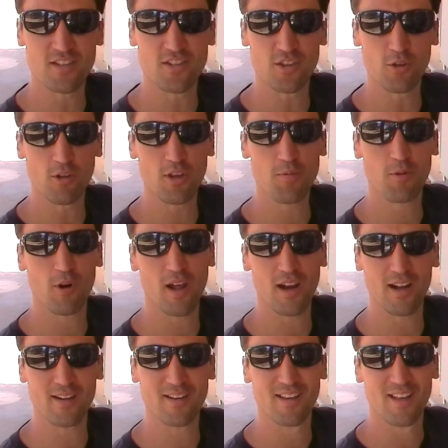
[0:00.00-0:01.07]
It's the only
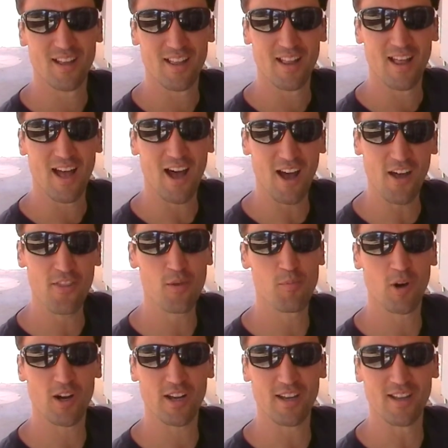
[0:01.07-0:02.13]
product on the
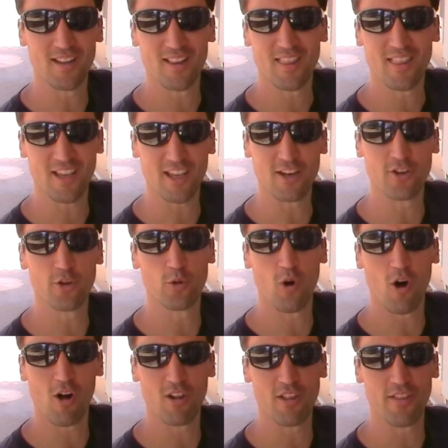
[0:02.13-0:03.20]
market that can do
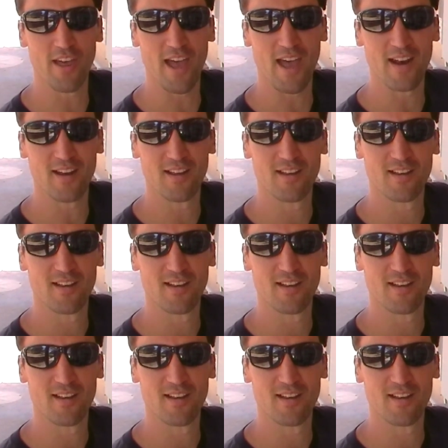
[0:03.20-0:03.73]
all of that.